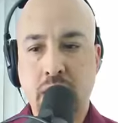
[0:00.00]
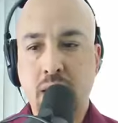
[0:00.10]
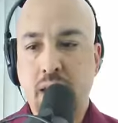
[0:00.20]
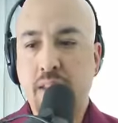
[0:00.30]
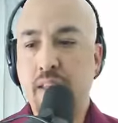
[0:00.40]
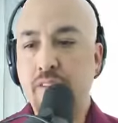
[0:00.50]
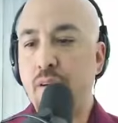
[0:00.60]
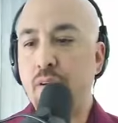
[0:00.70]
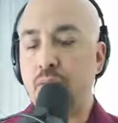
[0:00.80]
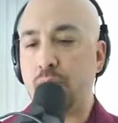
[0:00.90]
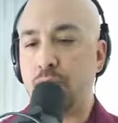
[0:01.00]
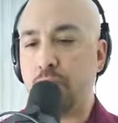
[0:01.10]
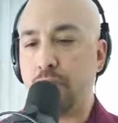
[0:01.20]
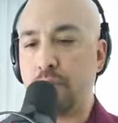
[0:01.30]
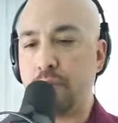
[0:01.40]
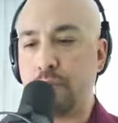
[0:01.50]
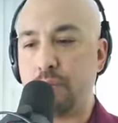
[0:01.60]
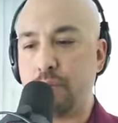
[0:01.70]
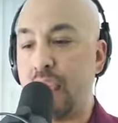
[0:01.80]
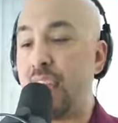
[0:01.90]
Is, there?
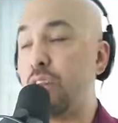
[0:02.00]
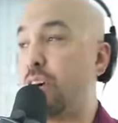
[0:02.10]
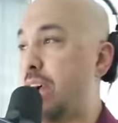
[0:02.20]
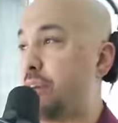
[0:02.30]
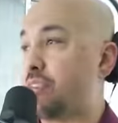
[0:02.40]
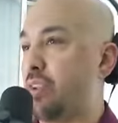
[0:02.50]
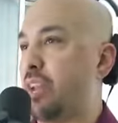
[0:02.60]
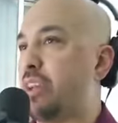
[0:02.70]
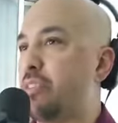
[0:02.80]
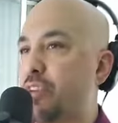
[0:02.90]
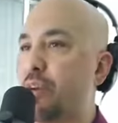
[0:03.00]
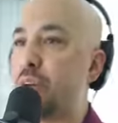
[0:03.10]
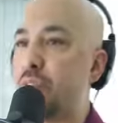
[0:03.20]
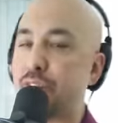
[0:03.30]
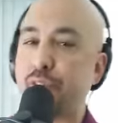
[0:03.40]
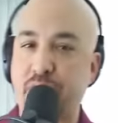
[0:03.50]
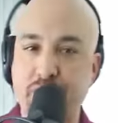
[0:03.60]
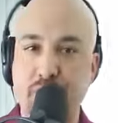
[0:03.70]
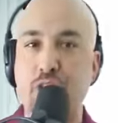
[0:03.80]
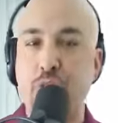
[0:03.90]
Yeah, no, absolutely. Is there enough
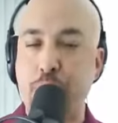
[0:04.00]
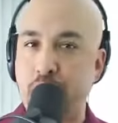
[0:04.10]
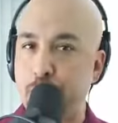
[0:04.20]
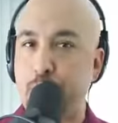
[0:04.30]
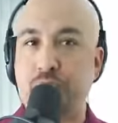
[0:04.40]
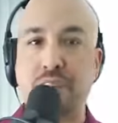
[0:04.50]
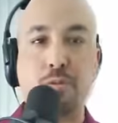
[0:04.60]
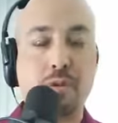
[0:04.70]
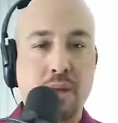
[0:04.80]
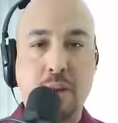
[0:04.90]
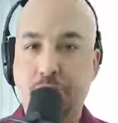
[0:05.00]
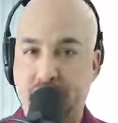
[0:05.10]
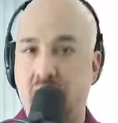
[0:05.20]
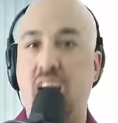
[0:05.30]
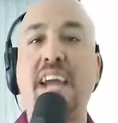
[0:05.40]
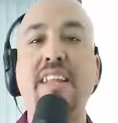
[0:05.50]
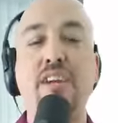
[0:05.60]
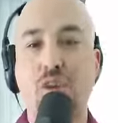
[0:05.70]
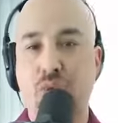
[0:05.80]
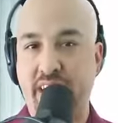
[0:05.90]
research being put behind
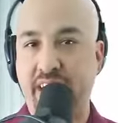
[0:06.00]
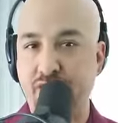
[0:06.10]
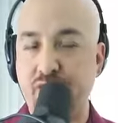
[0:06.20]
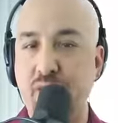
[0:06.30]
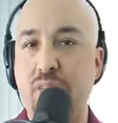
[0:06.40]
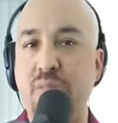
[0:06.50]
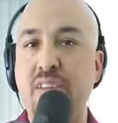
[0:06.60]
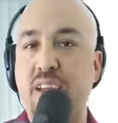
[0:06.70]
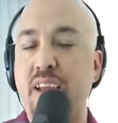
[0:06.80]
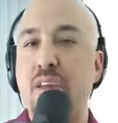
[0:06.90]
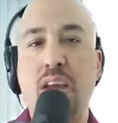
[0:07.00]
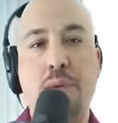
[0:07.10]
the creations of these things?